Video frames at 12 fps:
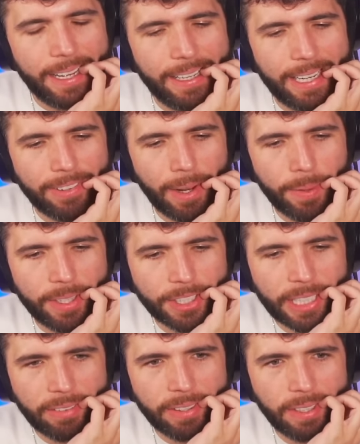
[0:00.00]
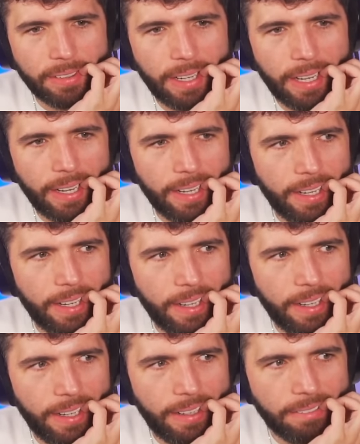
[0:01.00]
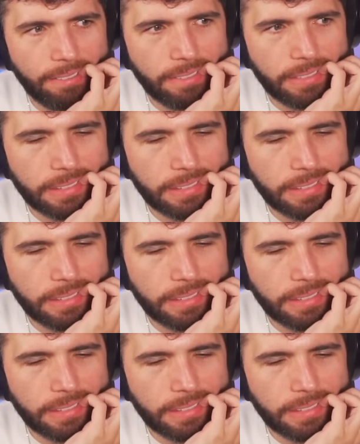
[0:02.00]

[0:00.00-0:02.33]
Never up on the channel, no.